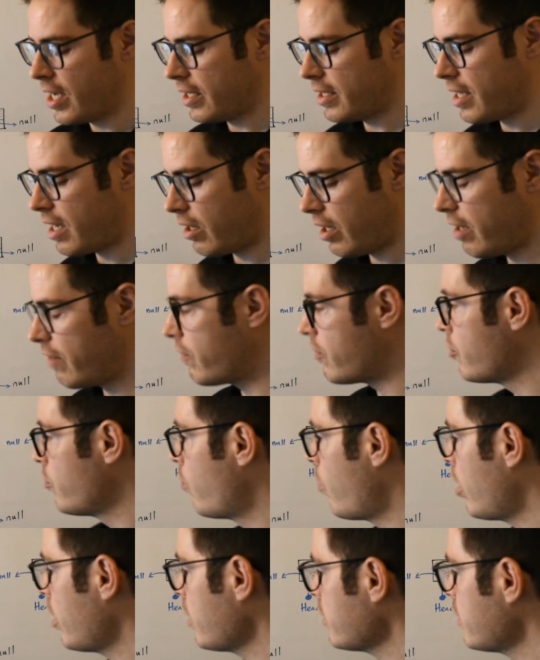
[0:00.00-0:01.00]
Now, if you
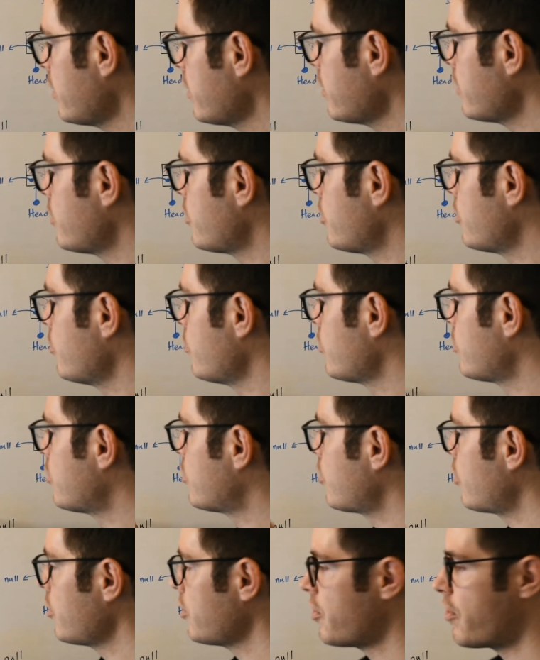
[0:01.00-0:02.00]
wanted to
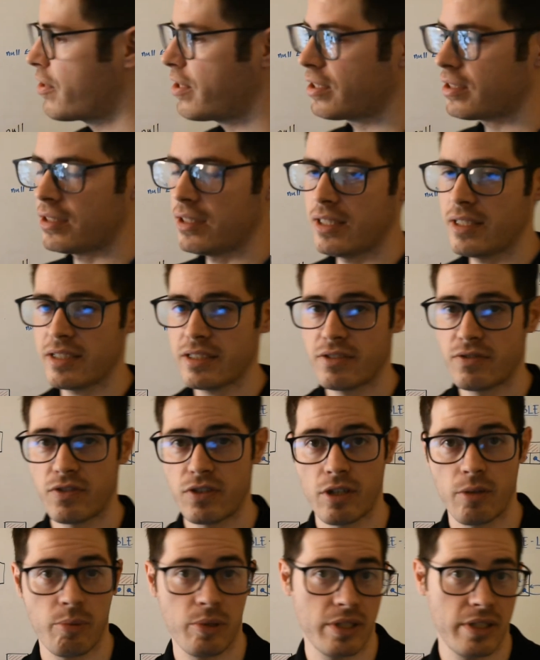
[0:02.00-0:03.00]
search this list
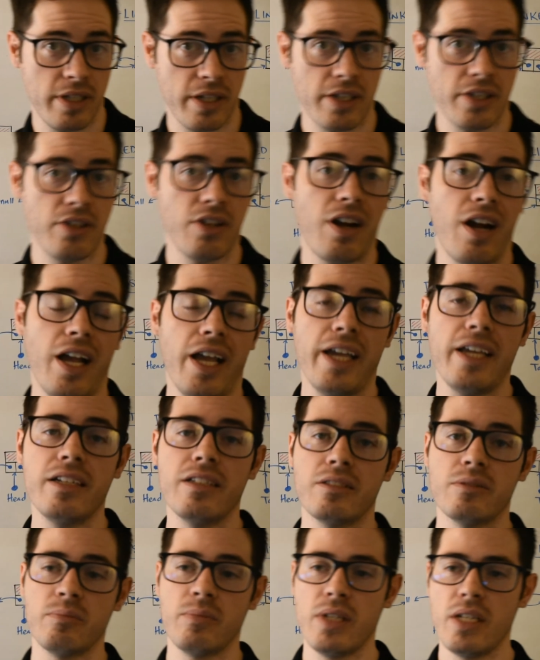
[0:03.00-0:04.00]
for a particular
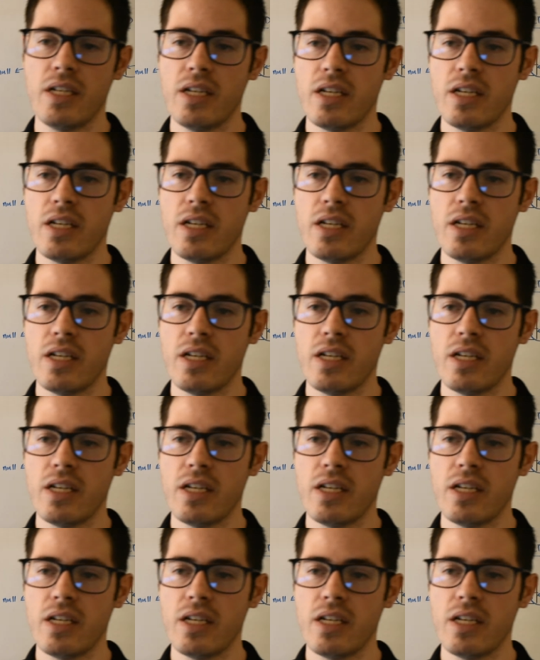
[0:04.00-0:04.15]
item,